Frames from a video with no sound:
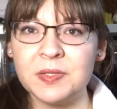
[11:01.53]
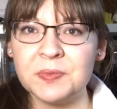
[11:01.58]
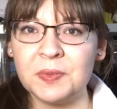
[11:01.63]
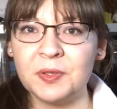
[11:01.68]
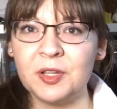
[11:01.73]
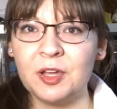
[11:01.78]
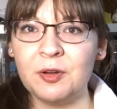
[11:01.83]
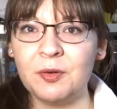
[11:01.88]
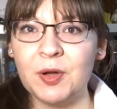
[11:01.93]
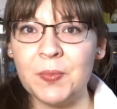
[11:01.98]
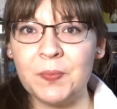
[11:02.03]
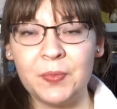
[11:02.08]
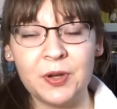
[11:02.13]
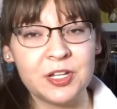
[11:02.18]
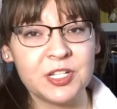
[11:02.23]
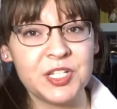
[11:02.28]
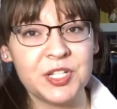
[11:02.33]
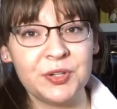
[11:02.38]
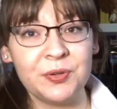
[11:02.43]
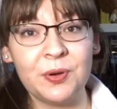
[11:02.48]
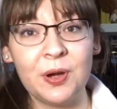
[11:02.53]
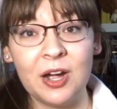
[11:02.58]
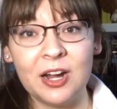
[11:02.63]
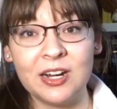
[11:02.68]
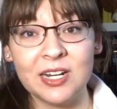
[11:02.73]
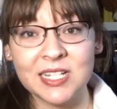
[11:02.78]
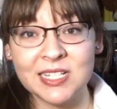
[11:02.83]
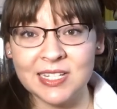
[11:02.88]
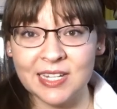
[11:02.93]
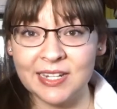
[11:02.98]
below what books you are
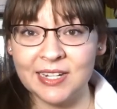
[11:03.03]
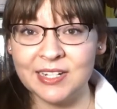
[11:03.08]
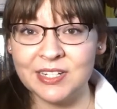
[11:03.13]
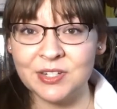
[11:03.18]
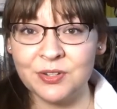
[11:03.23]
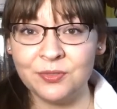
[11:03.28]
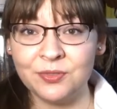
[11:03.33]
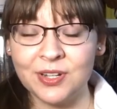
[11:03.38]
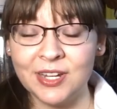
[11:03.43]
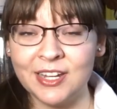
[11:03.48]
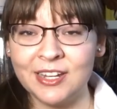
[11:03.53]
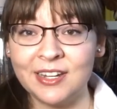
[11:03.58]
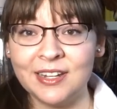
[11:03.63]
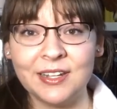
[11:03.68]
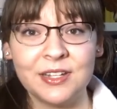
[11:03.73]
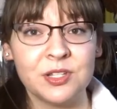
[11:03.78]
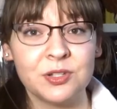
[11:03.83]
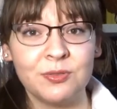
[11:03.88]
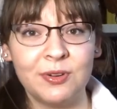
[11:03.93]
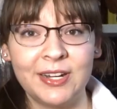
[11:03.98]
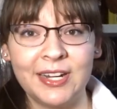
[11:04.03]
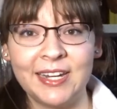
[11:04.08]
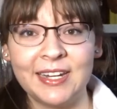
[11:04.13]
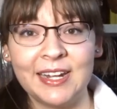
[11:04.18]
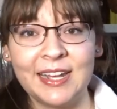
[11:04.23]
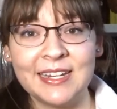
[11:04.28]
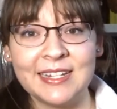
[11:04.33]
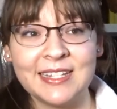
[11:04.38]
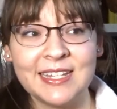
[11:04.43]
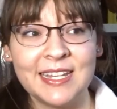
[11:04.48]
excited to read in
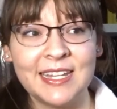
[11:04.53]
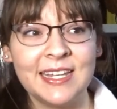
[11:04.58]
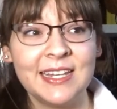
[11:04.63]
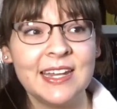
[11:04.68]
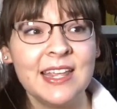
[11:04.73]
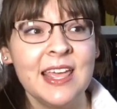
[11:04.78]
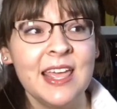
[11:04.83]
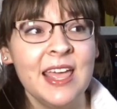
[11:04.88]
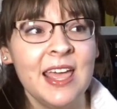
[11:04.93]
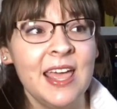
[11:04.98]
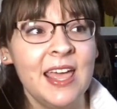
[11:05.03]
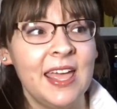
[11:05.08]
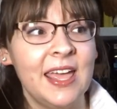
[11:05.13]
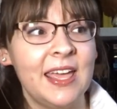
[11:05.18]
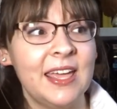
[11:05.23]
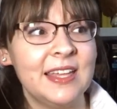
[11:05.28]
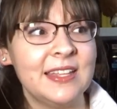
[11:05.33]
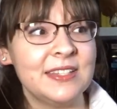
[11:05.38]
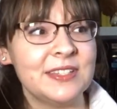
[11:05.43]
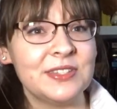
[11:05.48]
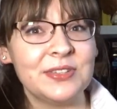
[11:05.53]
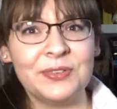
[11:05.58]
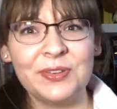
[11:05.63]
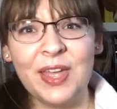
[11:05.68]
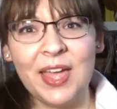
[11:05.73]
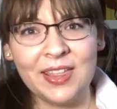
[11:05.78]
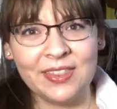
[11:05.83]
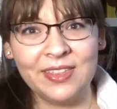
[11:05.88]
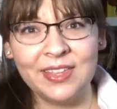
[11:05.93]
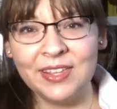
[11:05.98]
2019. And so
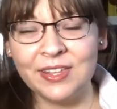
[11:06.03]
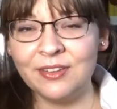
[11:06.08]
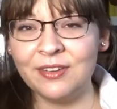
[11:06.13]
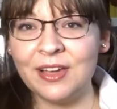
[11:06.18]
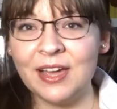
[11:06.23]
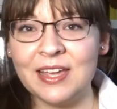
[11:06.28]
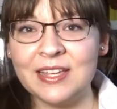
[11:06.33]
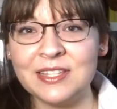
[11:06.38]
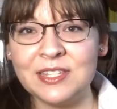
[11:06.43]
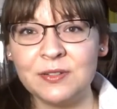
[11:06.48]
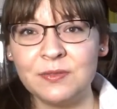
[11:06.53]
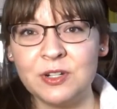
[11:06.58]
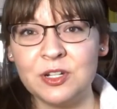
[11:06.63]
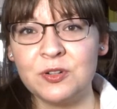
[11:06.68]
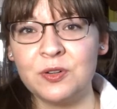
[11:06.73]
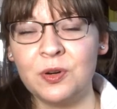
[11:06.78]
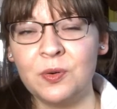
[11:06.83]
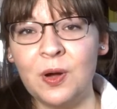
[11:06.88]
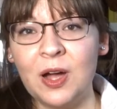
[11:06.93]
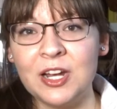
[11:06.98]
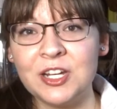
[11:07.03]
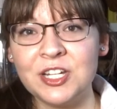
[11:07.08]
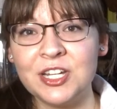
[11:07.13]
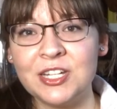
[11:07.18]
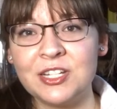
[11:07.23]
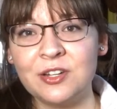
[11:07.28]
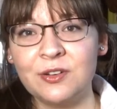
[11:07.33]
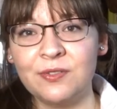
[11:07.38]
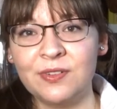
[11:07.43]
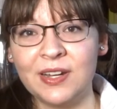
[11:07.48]
yeah, thank you guys so much for
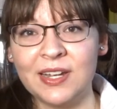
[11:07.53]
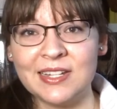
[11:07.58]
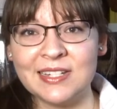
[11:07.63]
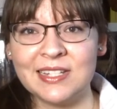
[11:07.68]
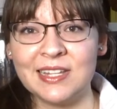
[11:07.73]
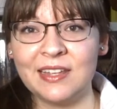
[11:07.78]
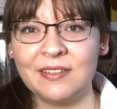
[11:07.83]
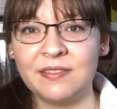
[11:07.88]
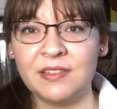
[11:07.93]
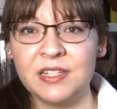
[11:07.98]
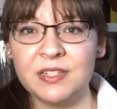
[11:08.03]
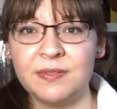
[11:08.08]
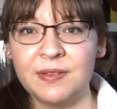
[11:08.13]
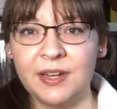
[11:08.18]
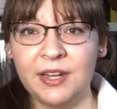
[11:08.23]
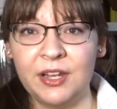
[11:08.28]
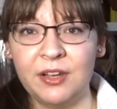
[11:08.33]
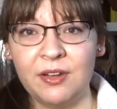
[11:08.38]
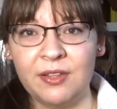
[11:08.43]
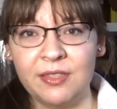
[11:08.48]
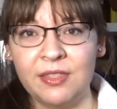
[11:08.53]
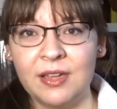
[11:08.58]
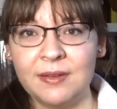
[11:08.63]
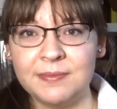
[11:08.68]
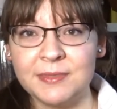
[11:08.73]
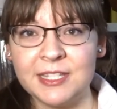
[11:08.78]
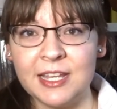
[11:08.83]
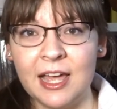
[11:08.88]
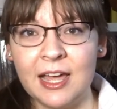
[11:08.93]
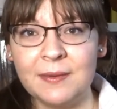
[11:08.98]
watching. Don't forget to give this video a
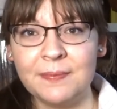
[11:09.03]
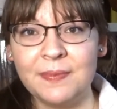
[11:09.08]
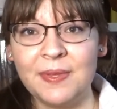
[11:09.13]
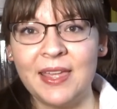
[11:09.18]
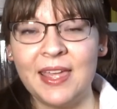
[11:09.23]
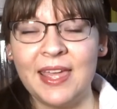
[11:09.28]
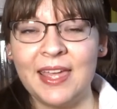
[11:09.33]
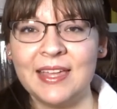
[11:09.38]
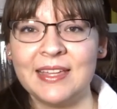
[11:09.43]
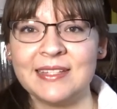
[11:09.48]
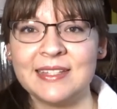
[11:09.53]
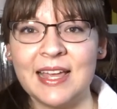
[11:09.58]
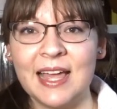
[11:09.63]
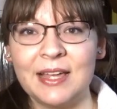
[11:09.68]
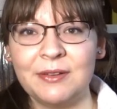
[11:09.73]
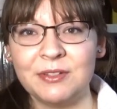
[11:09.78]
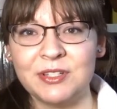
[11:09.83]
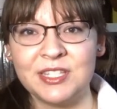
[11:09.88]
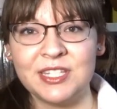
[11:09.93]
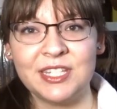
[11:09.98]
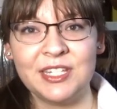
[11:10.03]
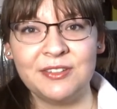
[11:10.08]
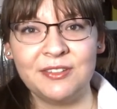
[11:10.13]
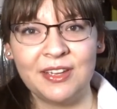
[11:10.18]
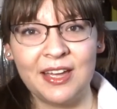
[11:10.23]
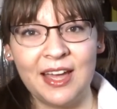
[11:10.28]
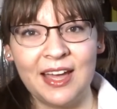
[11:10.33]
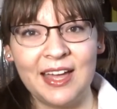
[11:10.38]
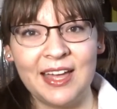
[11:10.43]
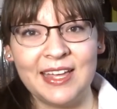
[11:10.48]
thumbs up, and I will see you
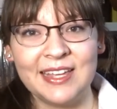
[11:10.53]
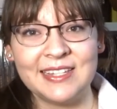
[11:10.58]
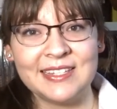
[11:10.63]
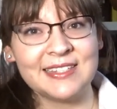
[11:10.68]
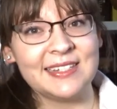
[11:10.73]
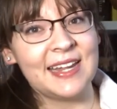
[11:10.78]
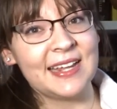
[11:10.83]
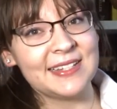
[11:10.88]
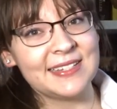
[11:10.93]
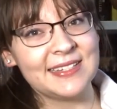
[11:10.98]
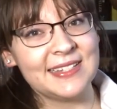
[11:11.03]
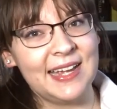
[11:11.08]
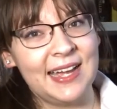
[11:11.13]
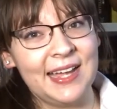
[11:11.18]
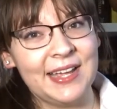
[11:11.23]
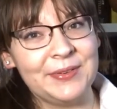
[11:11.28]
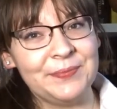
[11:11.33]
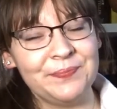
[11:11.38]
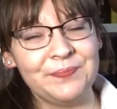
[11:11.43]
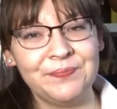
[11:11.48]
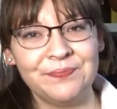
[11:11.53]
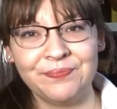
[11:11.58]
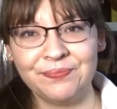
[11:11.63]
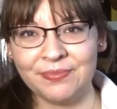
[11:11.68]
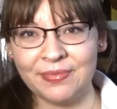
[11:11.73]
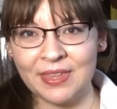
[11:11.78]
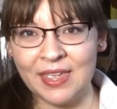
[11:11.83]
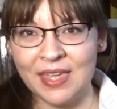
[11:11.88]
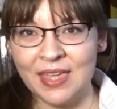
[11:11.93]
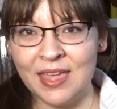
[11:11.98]
guys next time.
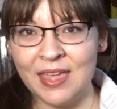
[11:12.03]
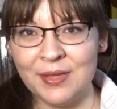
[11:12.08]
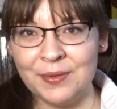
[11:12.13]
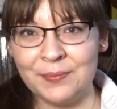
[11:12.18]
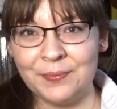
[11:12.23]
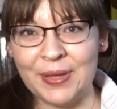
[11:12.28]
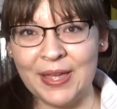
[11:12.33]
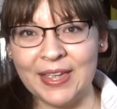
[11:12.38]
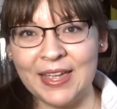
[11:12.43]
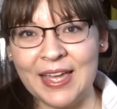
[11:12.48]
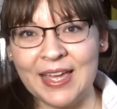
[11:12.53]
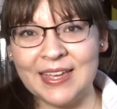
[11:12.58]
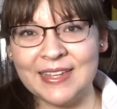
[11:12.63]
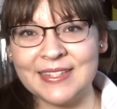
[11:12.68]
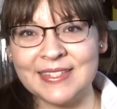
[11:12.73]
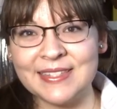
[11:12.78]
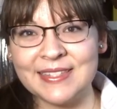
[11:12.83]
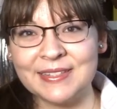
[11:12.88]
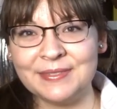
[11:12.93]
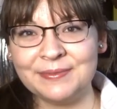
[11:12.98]
Bye guys.